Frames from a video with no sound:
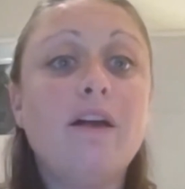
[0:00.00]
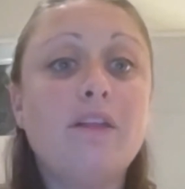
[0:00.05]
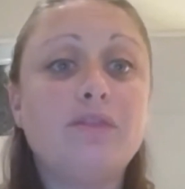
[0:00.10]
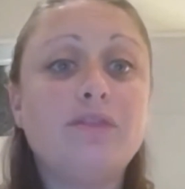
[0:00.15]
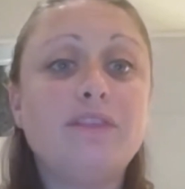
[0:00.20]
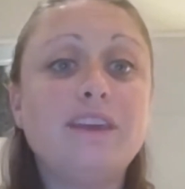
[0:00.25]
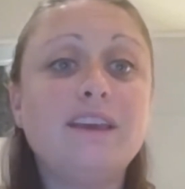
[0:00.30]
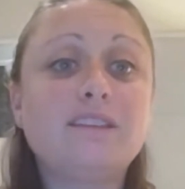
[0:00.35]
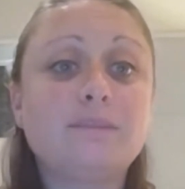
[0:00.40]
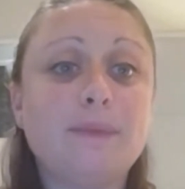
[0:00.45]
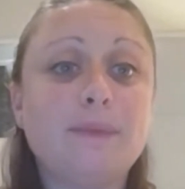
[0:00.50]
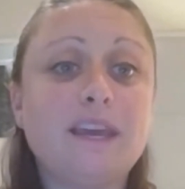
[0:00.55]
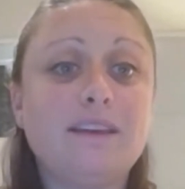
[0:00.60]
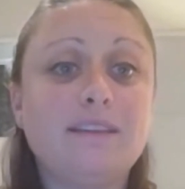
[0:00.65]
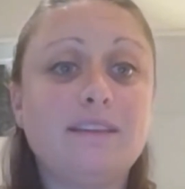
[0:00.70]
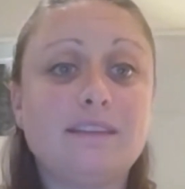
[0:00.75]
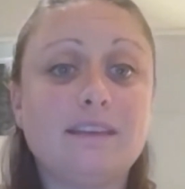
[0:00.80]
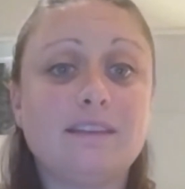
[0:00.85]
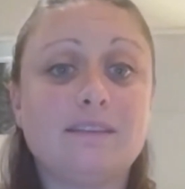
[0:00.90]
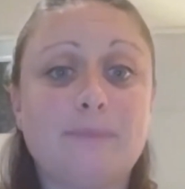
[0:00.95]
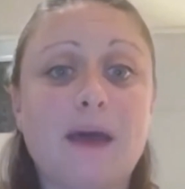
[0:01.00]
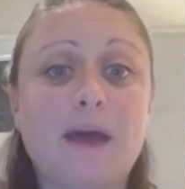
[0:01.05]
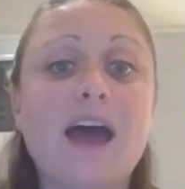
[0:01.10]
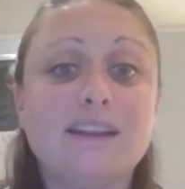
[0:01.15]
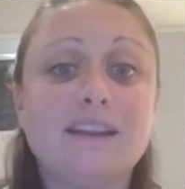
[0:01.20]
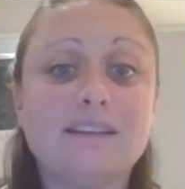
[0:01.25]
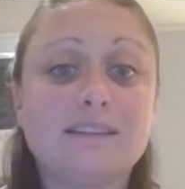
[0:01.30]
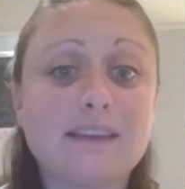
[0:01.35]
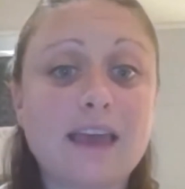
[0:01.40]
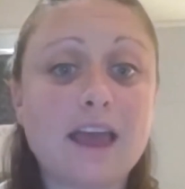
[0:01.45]
this piece is
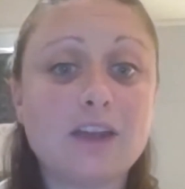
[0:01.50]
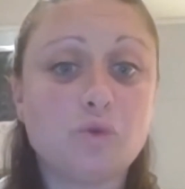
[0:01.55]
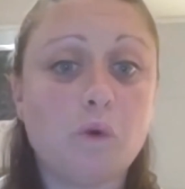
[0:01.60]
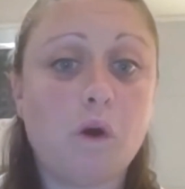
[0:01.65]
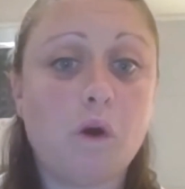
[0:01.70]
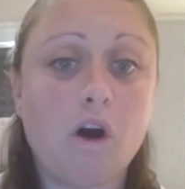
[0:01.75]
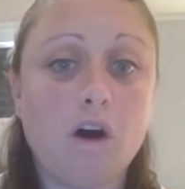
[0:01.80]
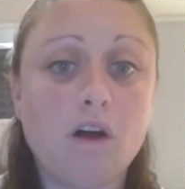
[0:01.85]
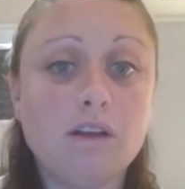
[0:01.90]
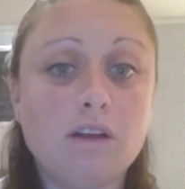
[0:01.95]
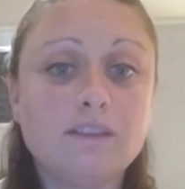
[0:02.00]
behind schedule.